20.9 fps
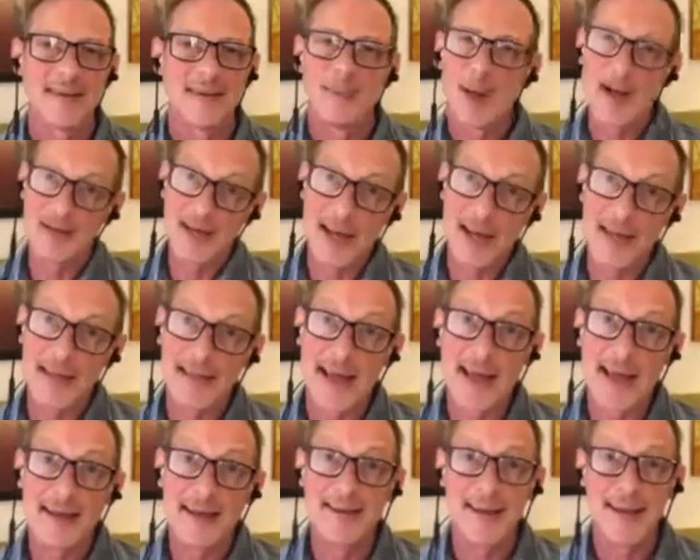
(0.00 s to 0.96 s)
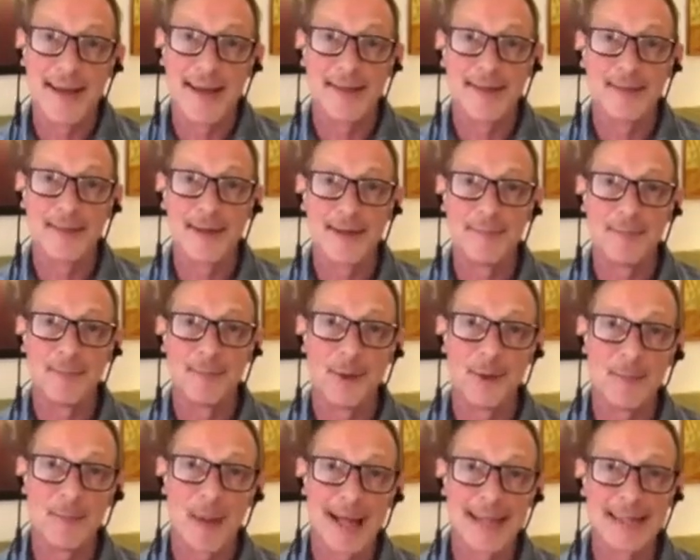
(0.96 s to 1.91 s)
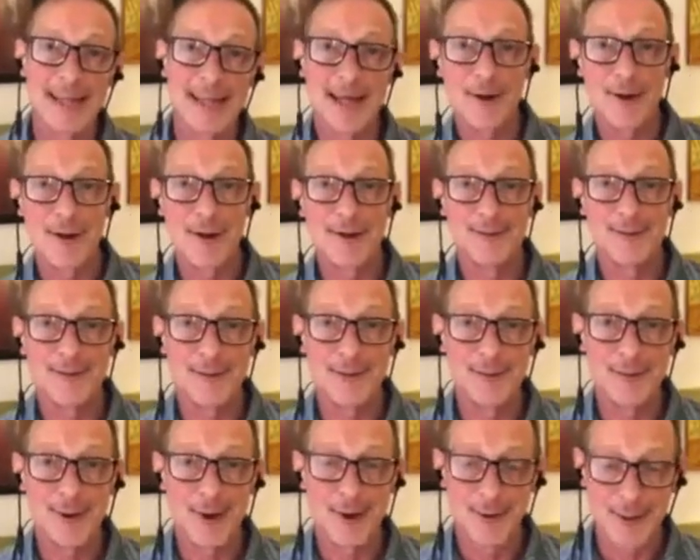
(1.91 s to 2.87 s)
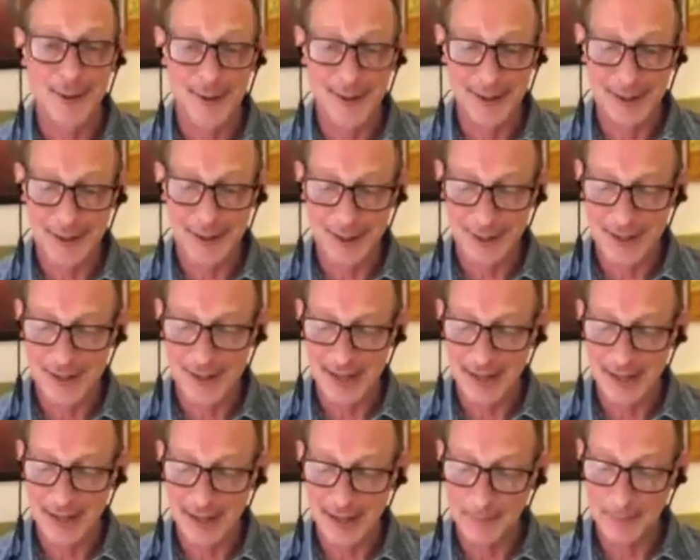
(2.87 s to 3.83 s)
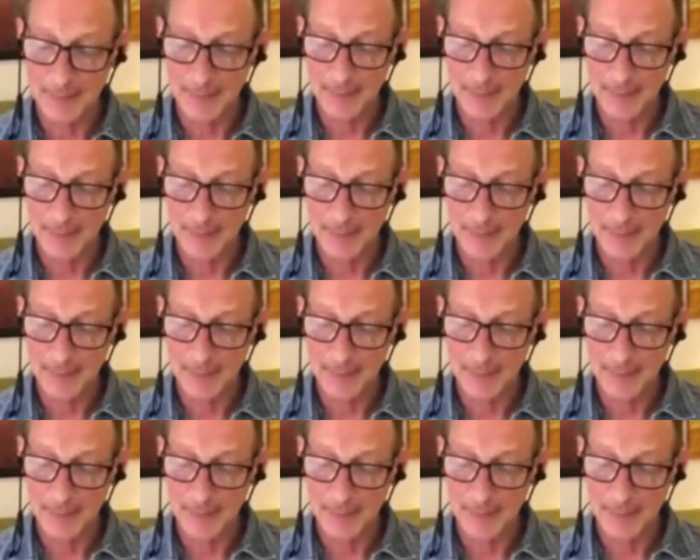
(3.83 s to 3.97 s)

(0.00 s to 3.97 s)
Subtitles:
I'll take that, and we'll pass that on to all our listeners and